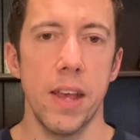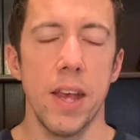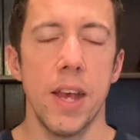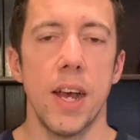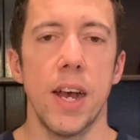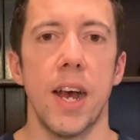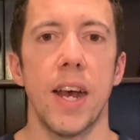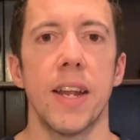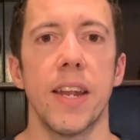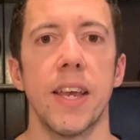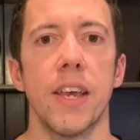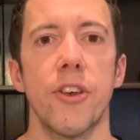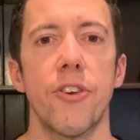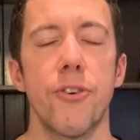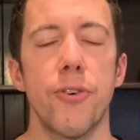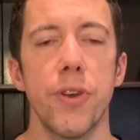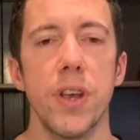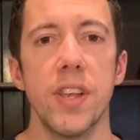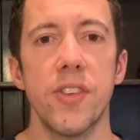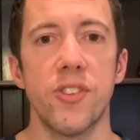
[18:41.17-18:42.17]
and
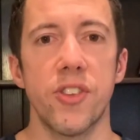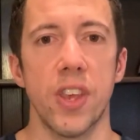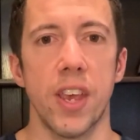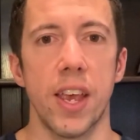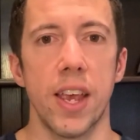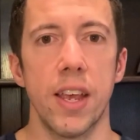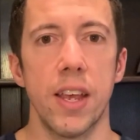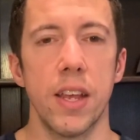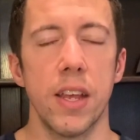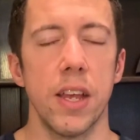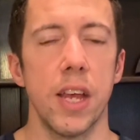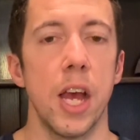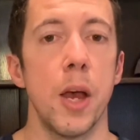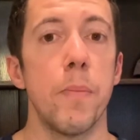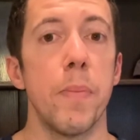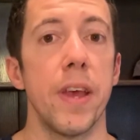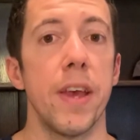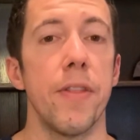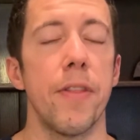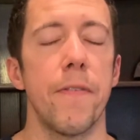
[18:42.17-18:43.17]
increasing a
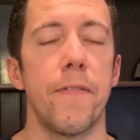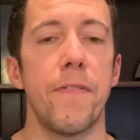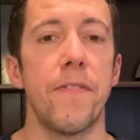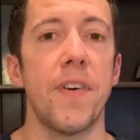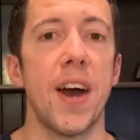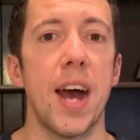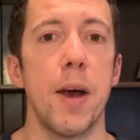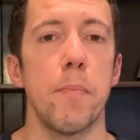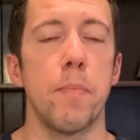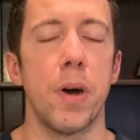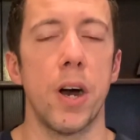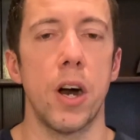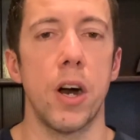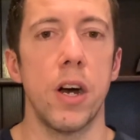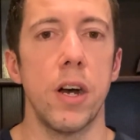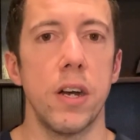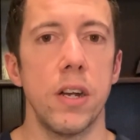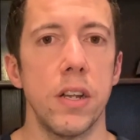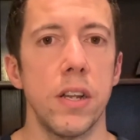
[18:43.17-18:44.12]
bit the fat part